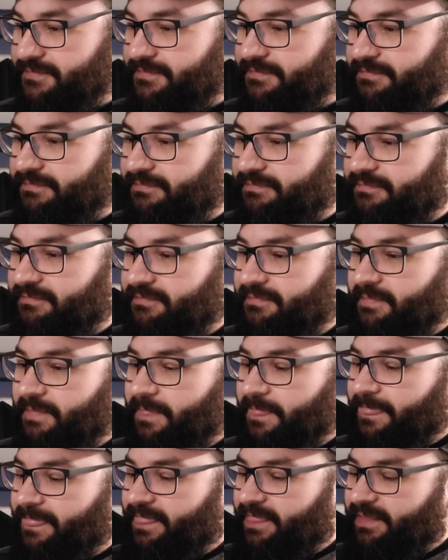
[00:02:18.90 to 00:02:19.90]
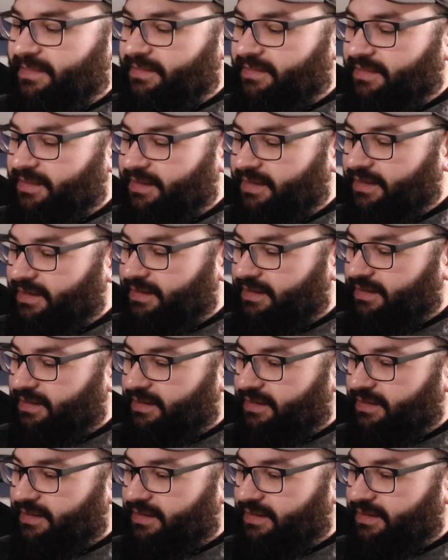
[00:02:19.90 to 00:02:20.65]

Nothing is said.